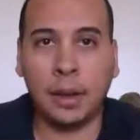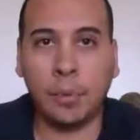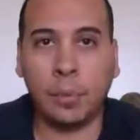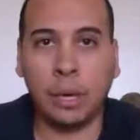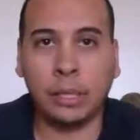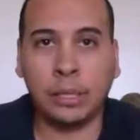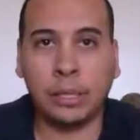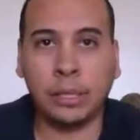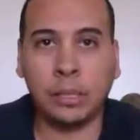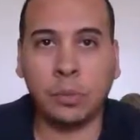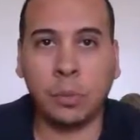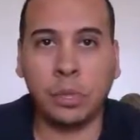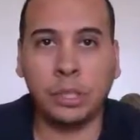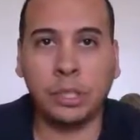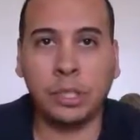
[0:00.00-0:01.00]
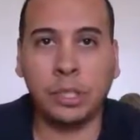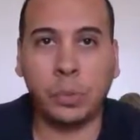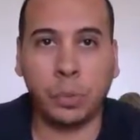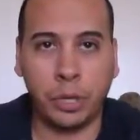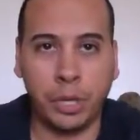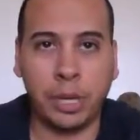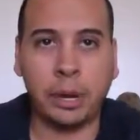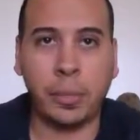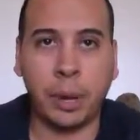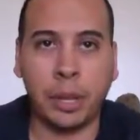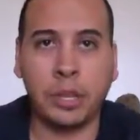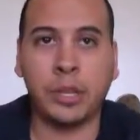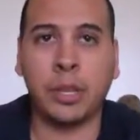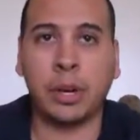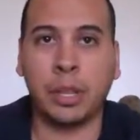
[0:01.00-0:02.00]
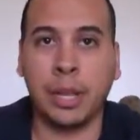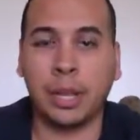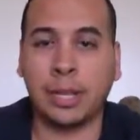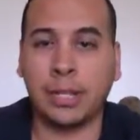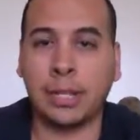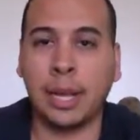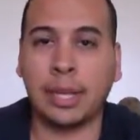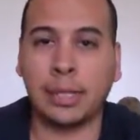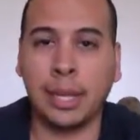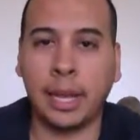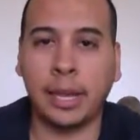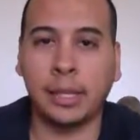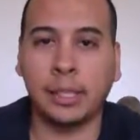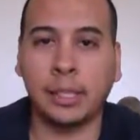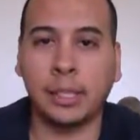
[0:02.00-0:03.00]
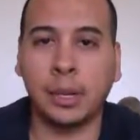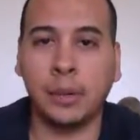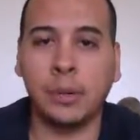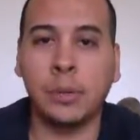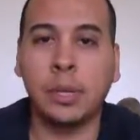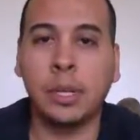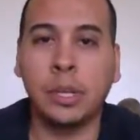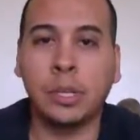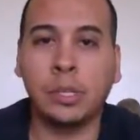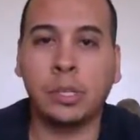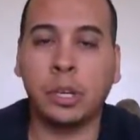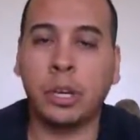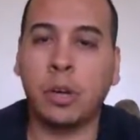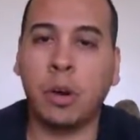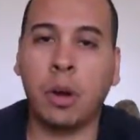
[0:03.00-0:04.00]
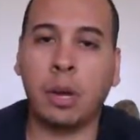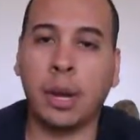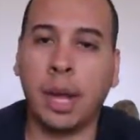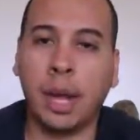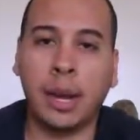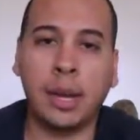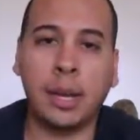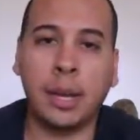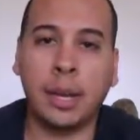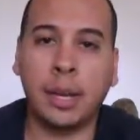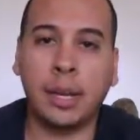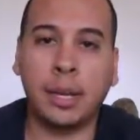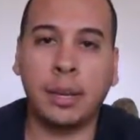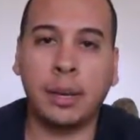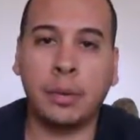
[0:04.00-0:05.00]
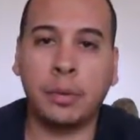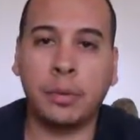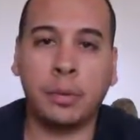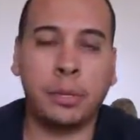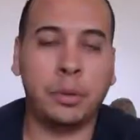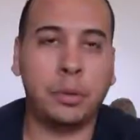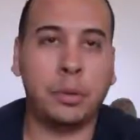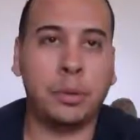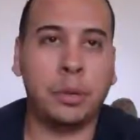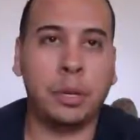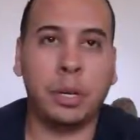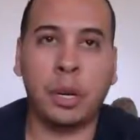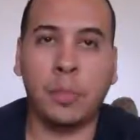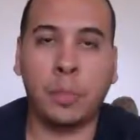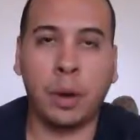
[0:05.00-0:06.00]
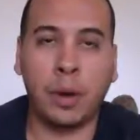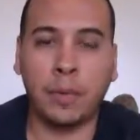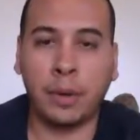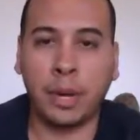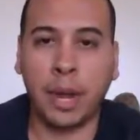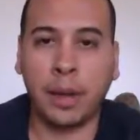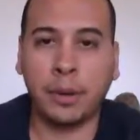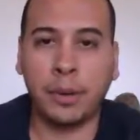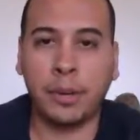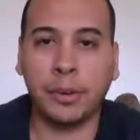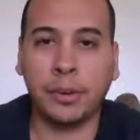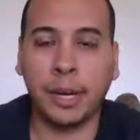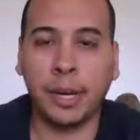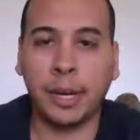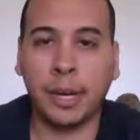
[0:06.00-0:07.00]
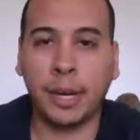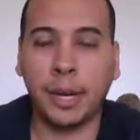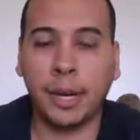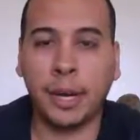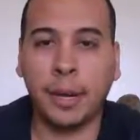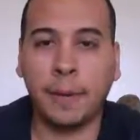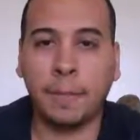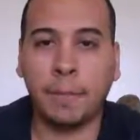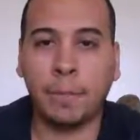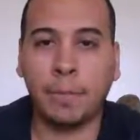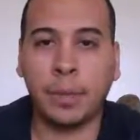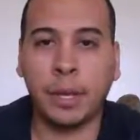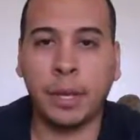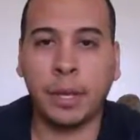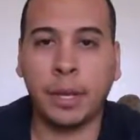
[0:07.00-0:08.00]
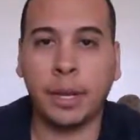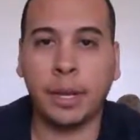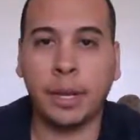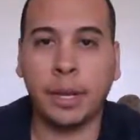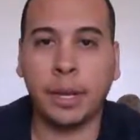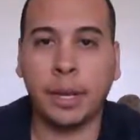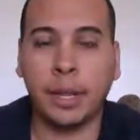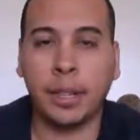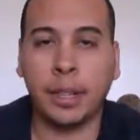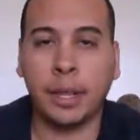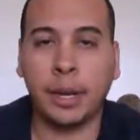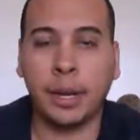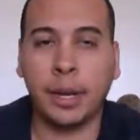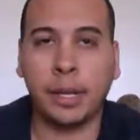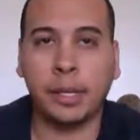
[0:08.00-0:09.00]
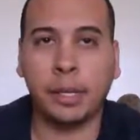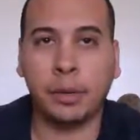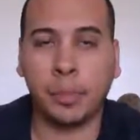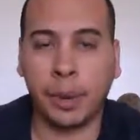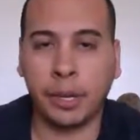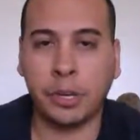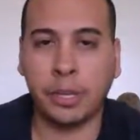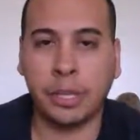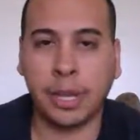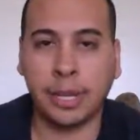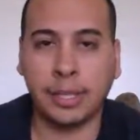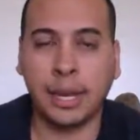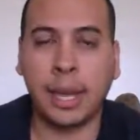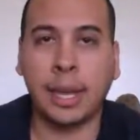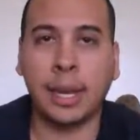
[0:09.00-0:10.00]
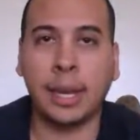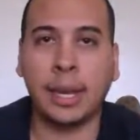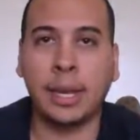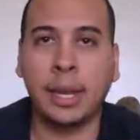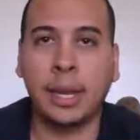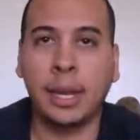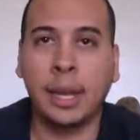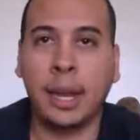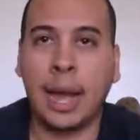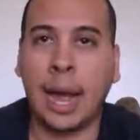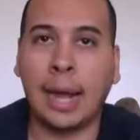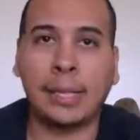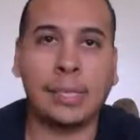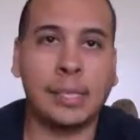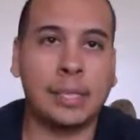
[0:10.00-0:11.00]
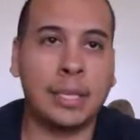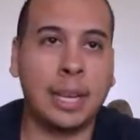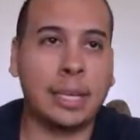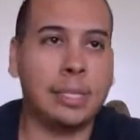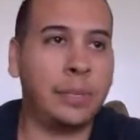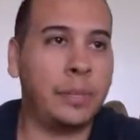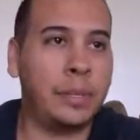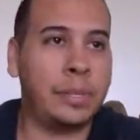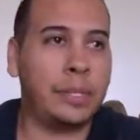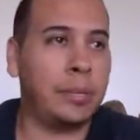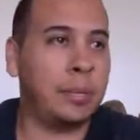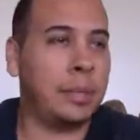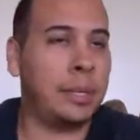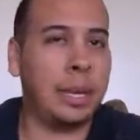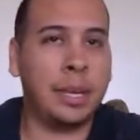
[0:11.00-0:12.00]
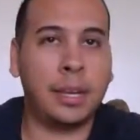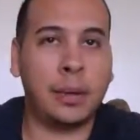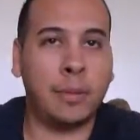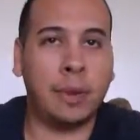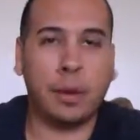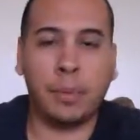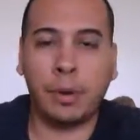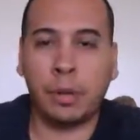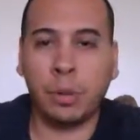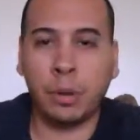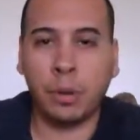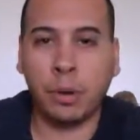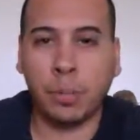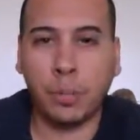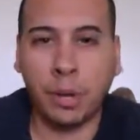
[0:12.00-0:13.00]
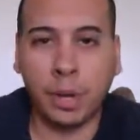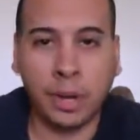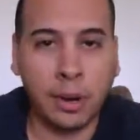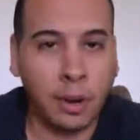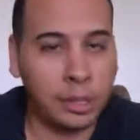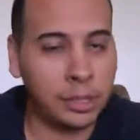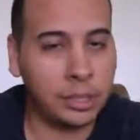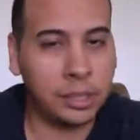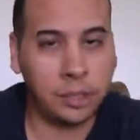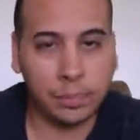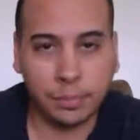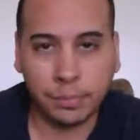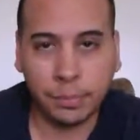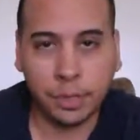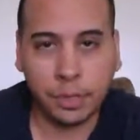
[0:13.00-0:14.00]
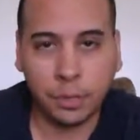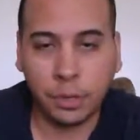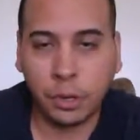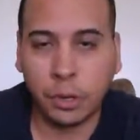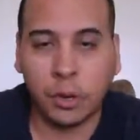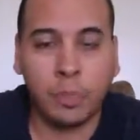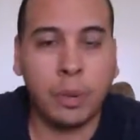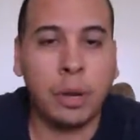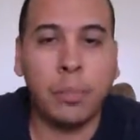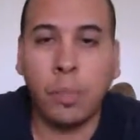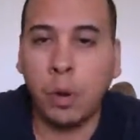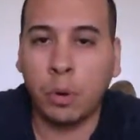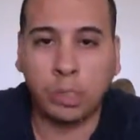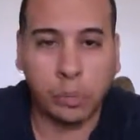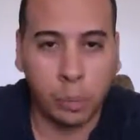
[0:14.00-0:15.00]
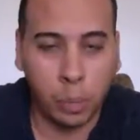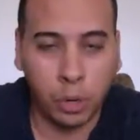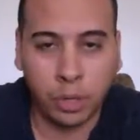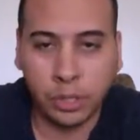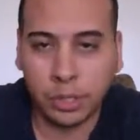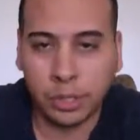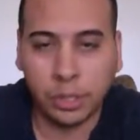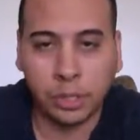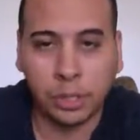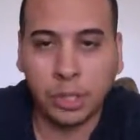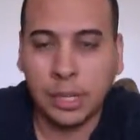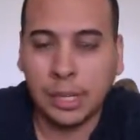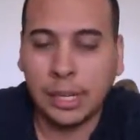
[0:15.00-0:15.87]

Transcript: Once you do, well, you need to make sure that it's not taken. So you go online and you look up whatever county you're in, and then make sure it's not taken. I suggest if it's something like if you're gonna be doing European cars or something, European motorsports or